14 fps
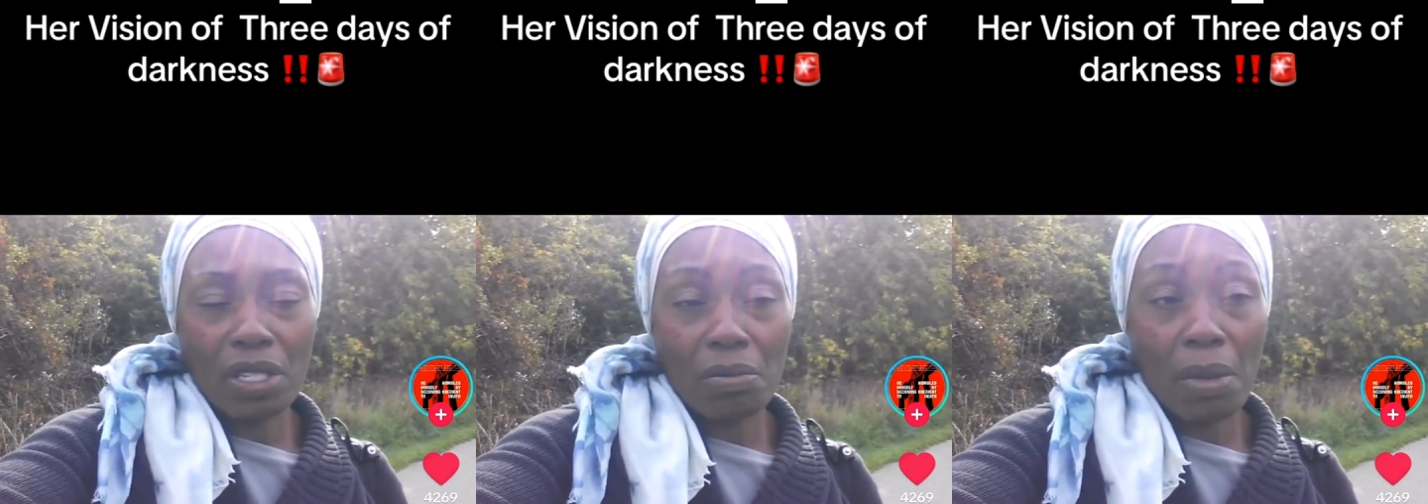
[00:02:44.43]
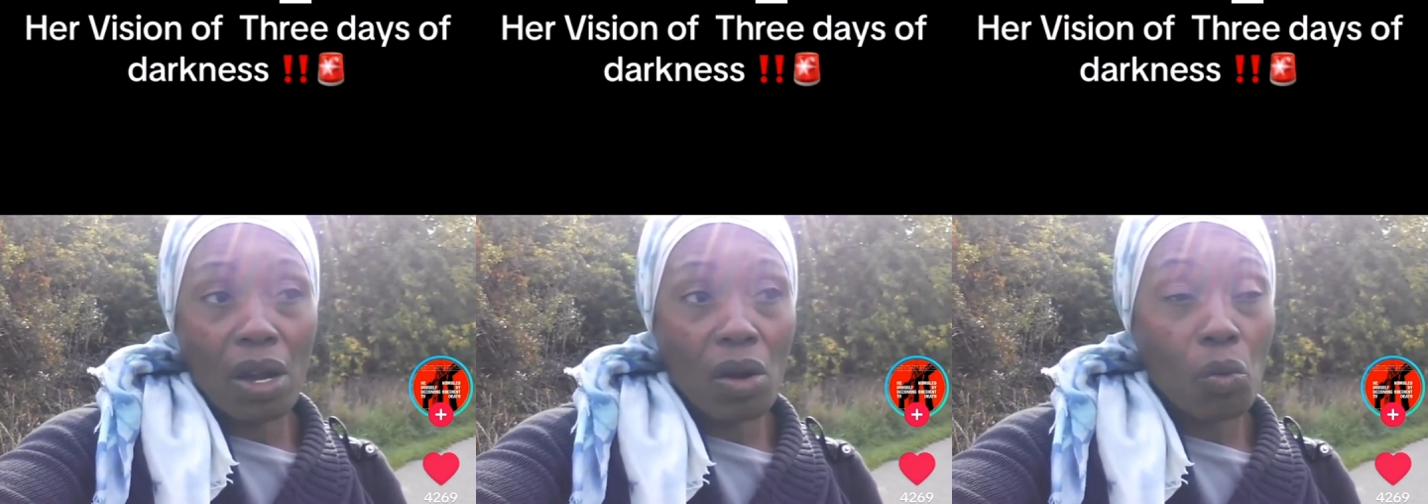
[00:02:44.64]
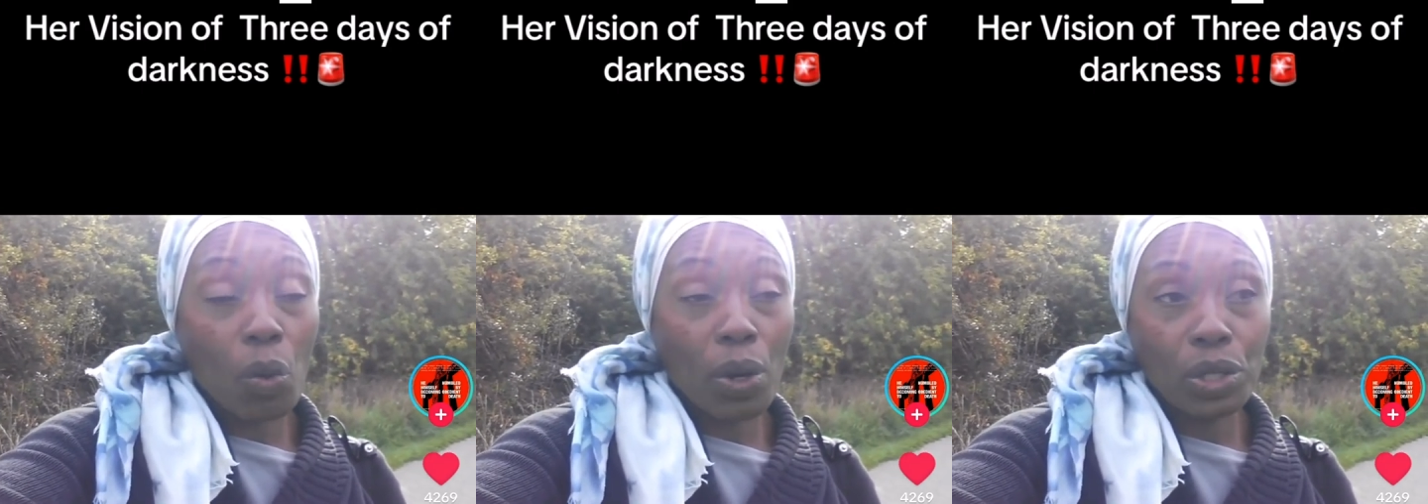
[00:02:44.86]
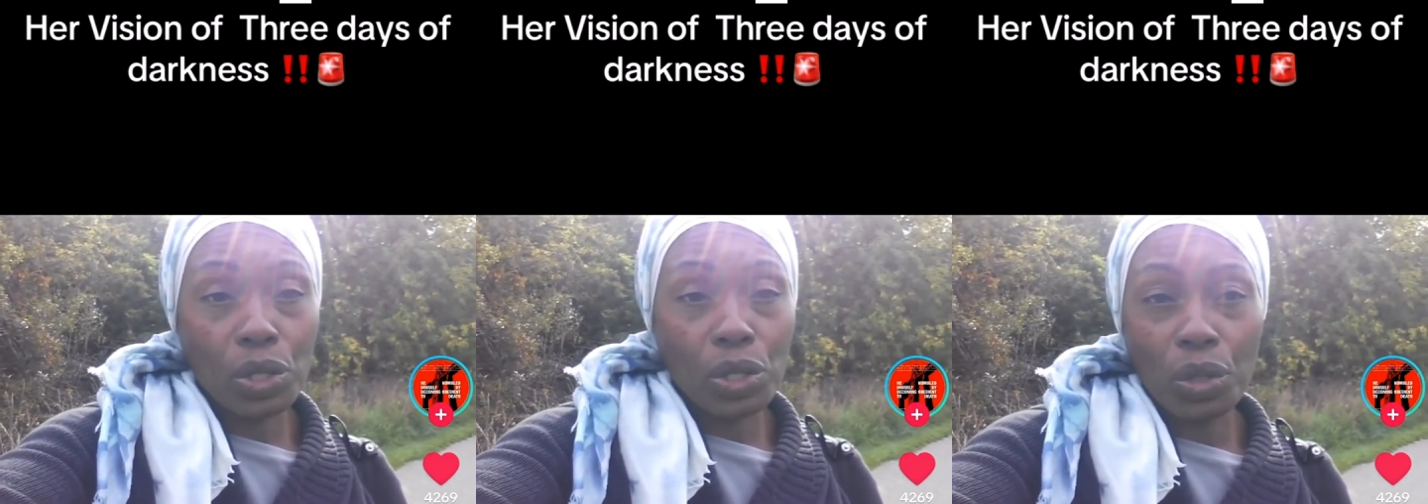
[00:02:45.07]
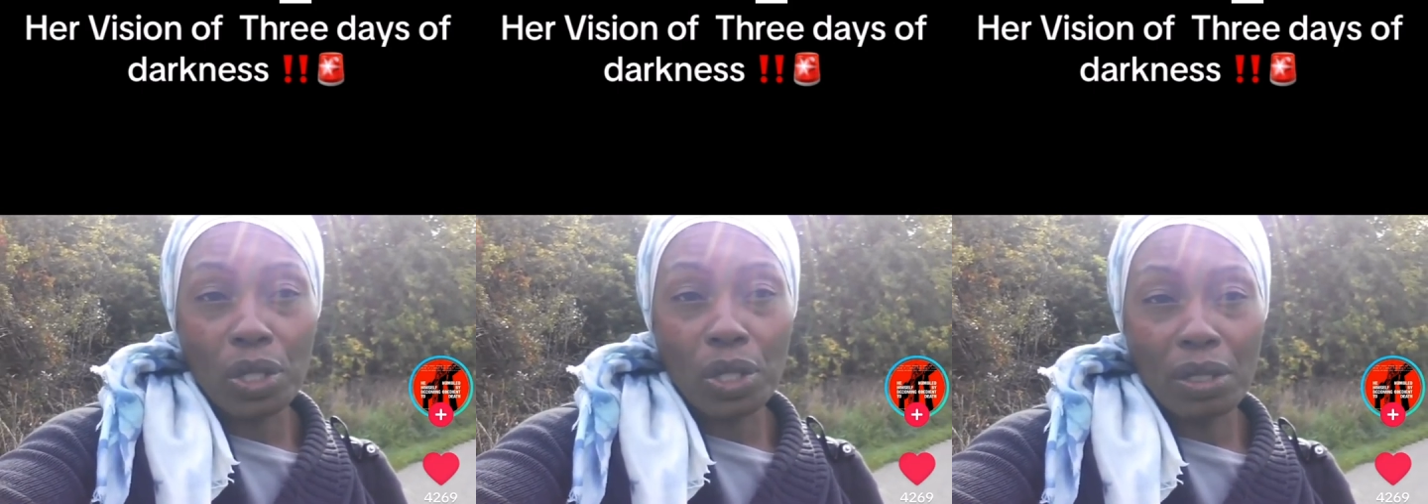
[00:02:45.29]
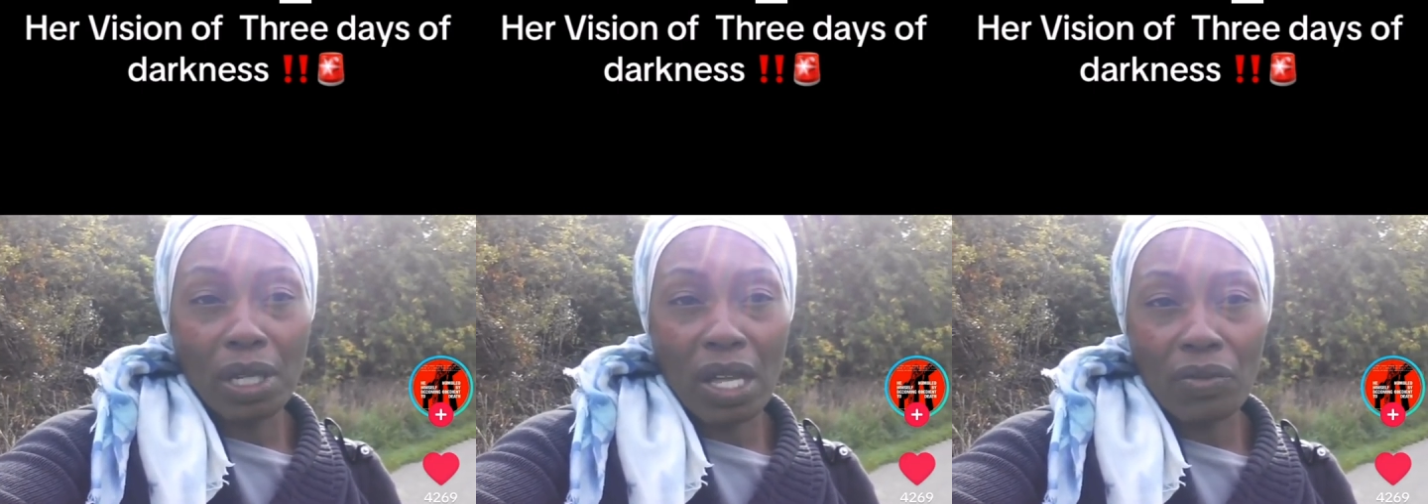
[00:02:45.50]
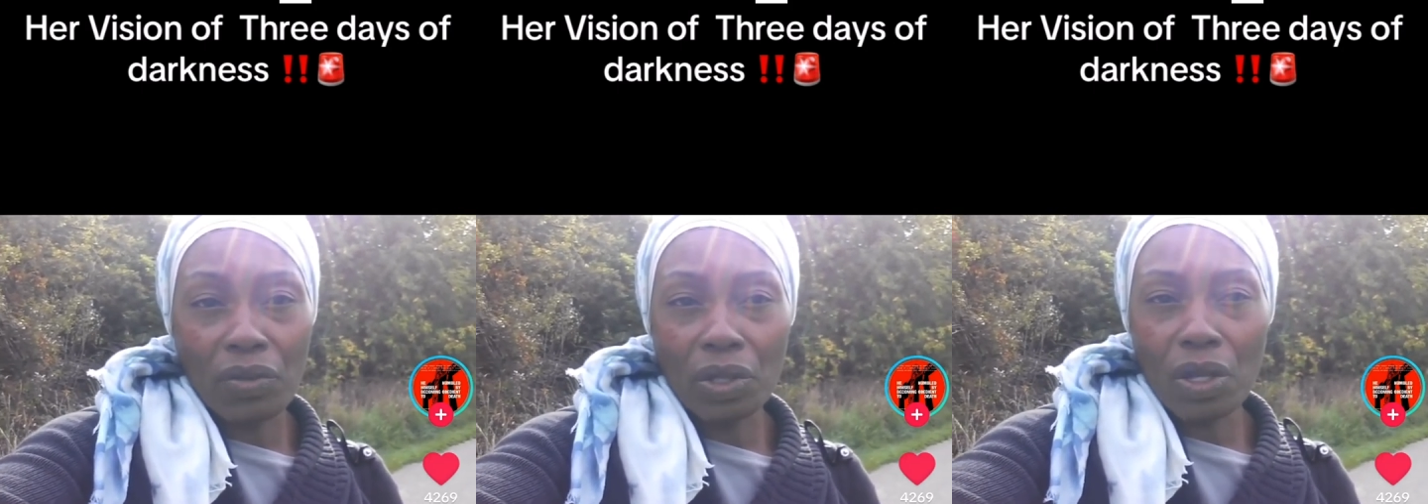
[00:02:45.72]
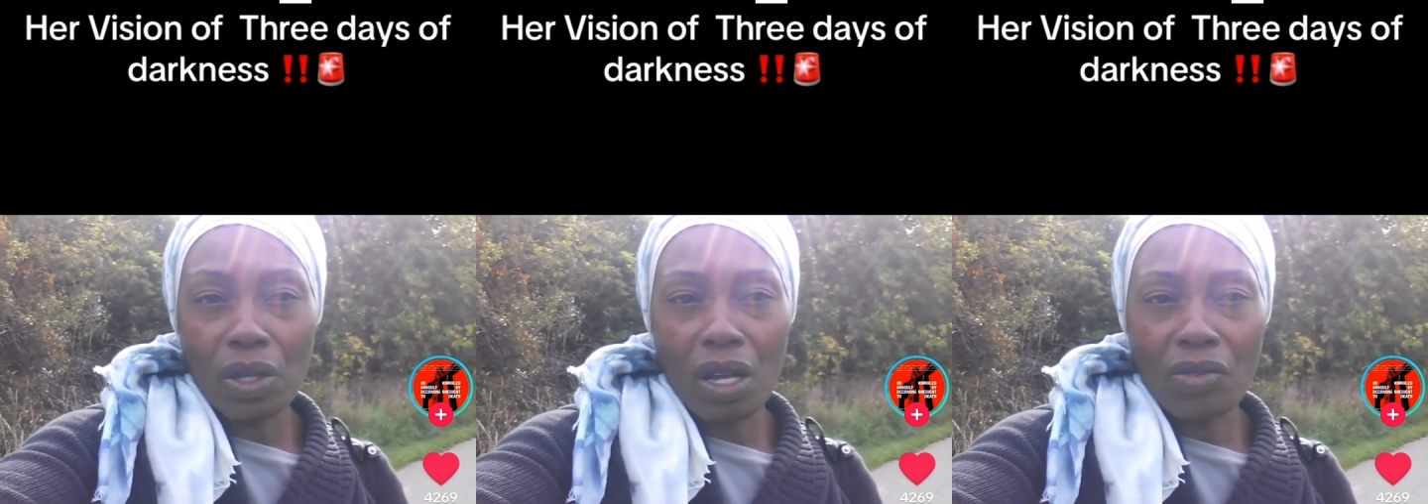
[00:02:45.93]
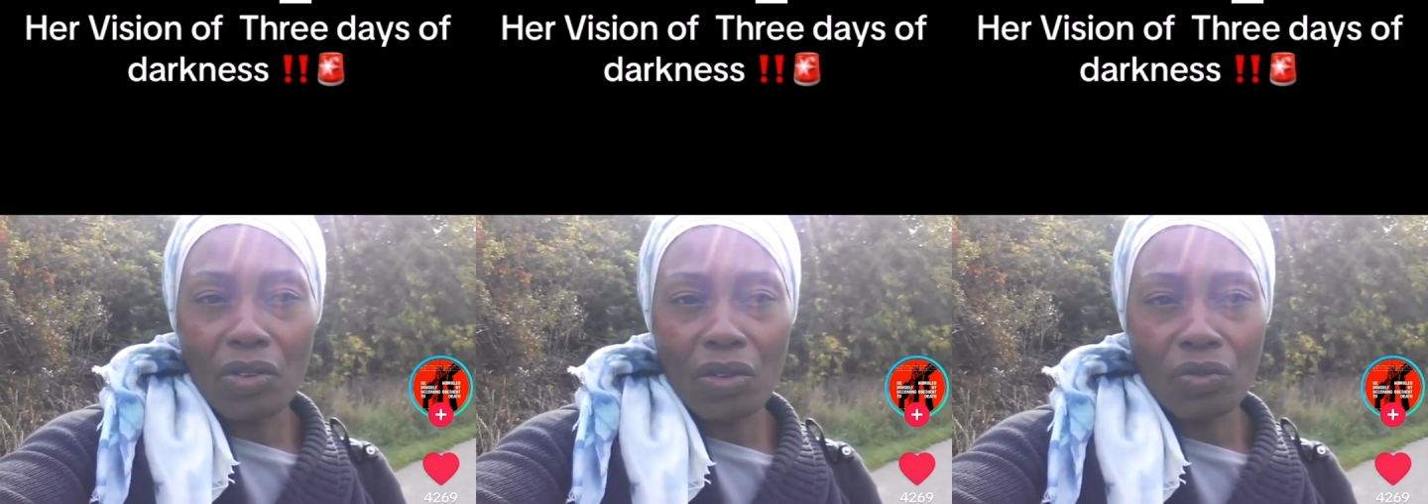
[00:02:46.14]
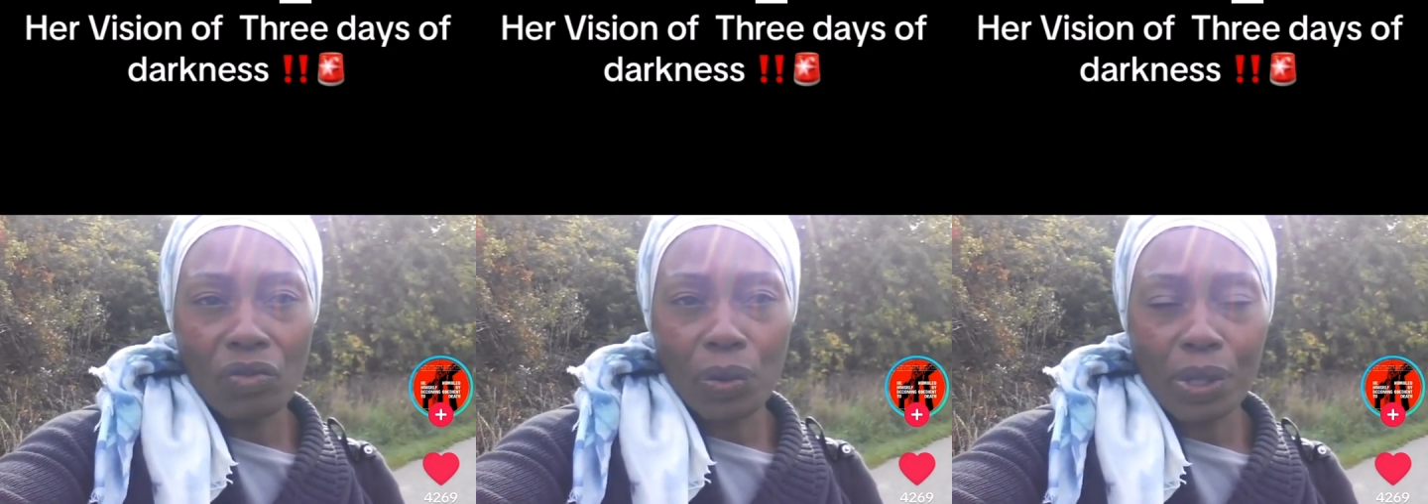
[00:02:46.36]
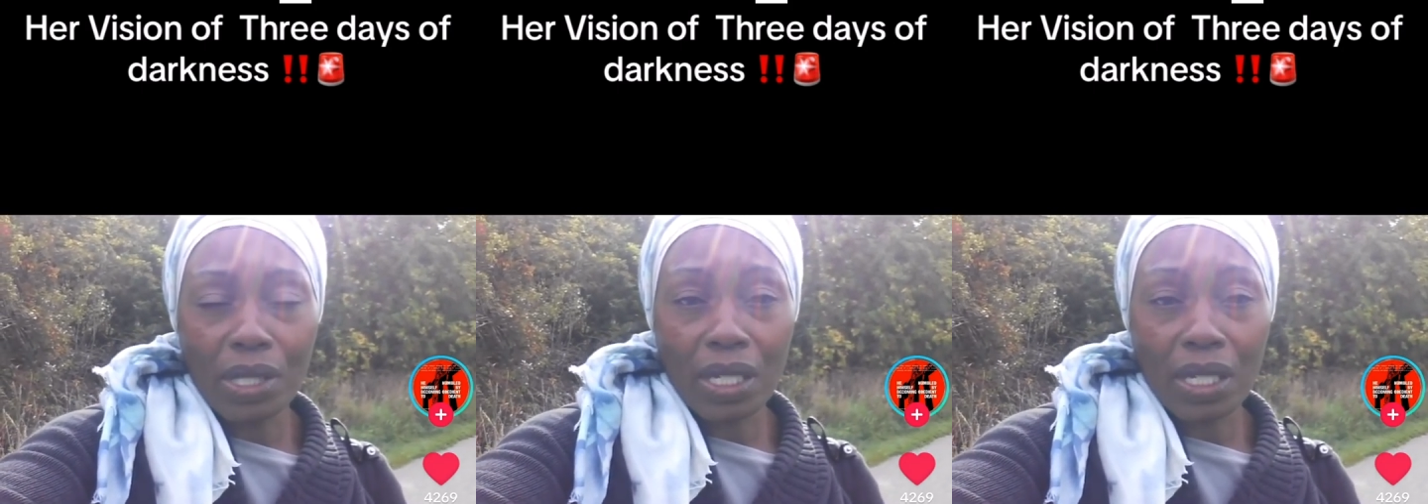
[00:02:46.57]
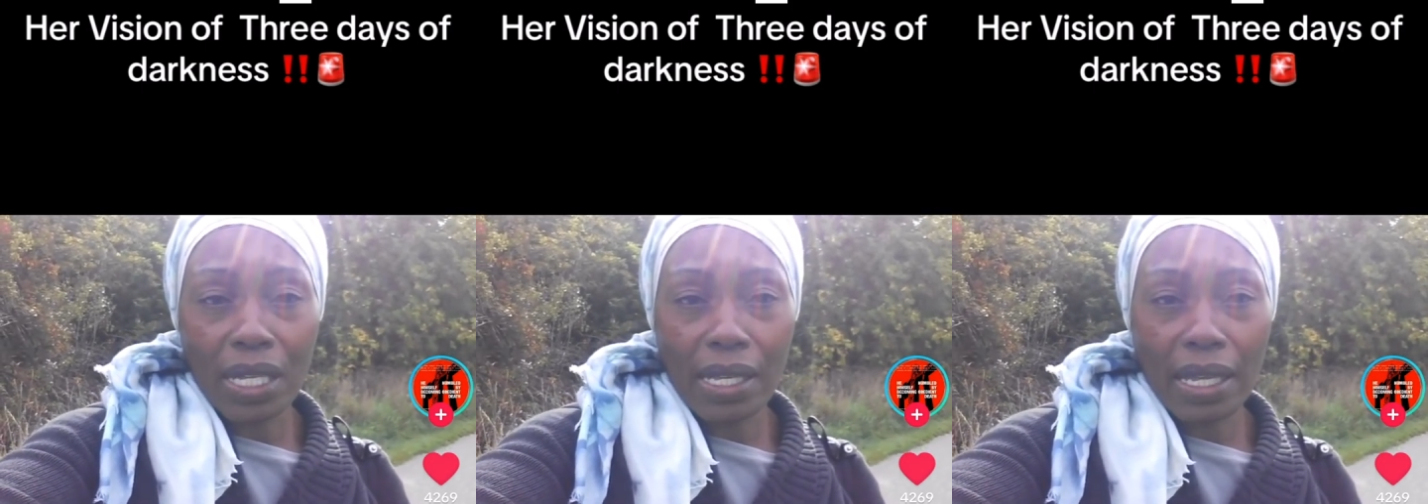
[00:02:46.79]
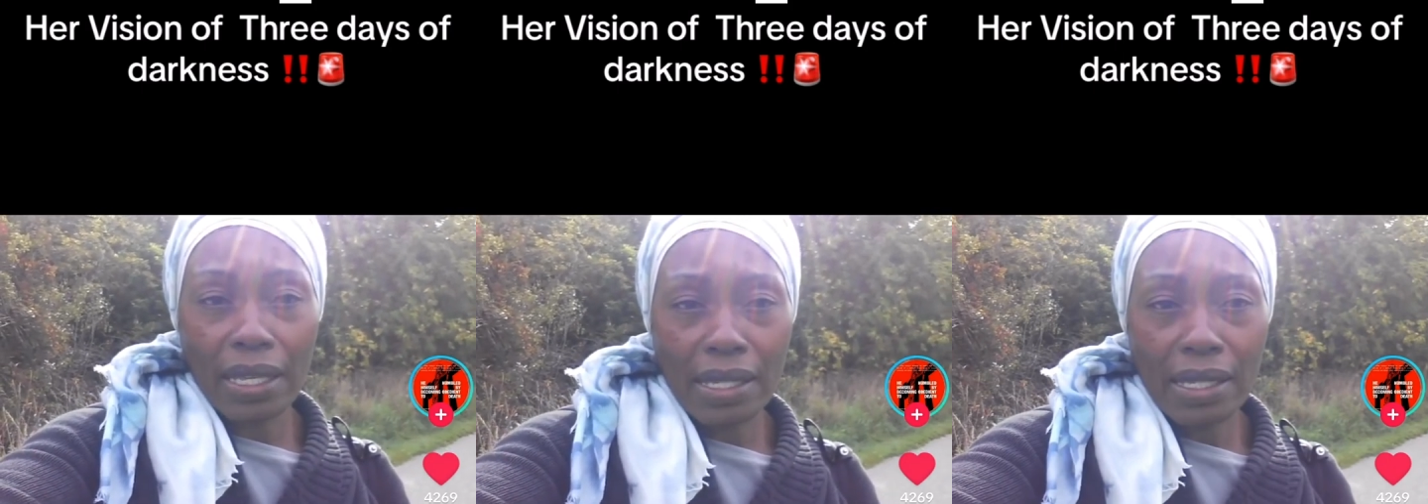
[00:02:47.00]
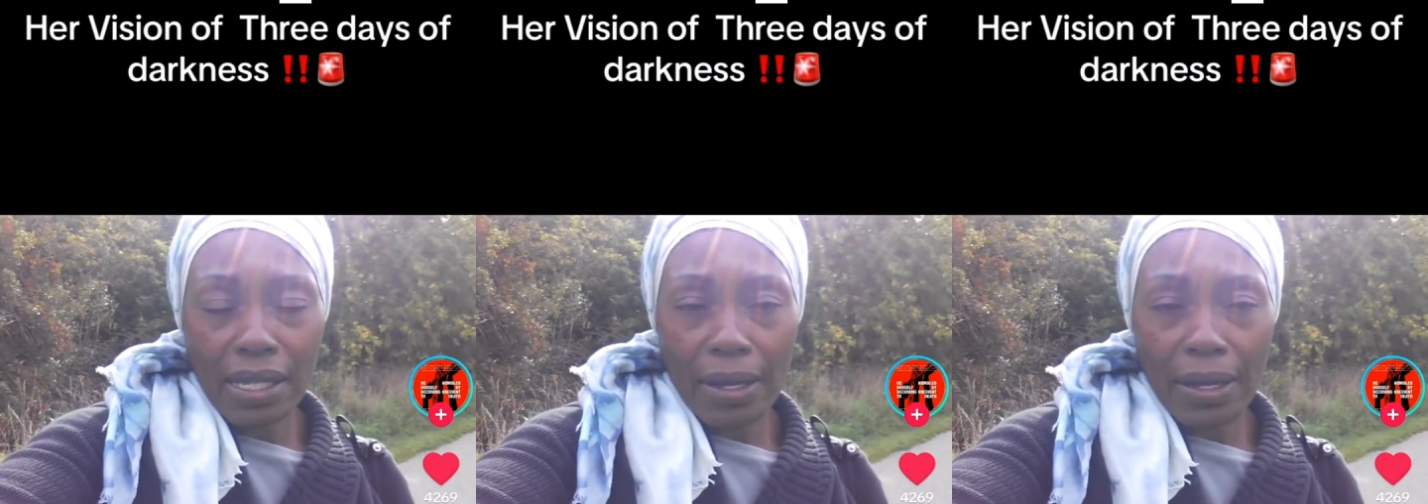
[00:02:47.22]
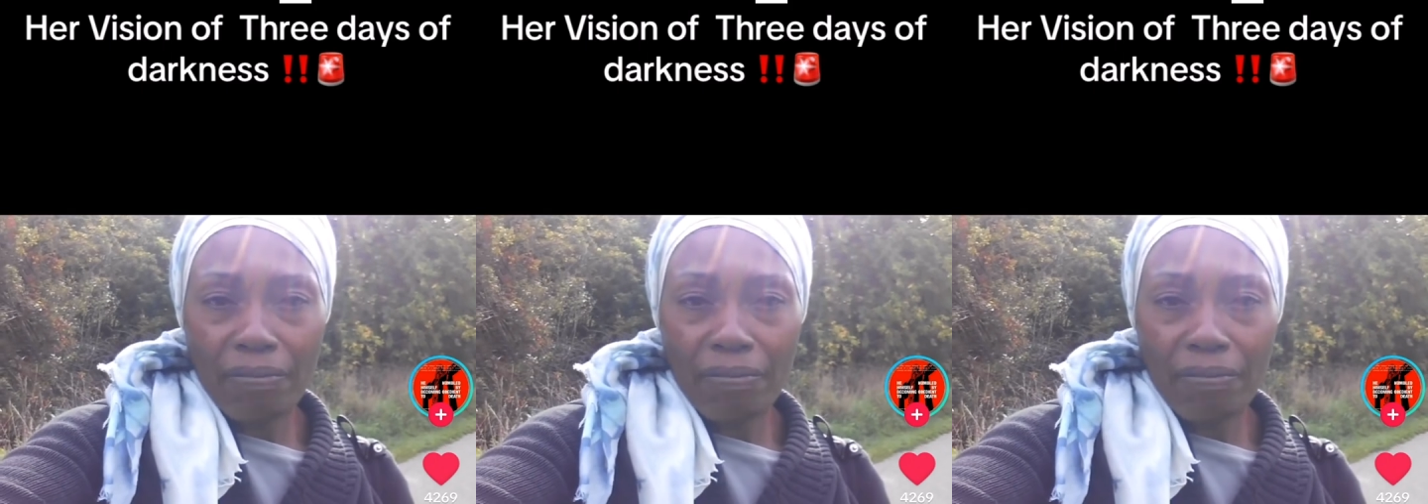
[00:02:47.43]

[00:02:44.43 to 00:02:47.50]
Doesn't matter what your level of influence is.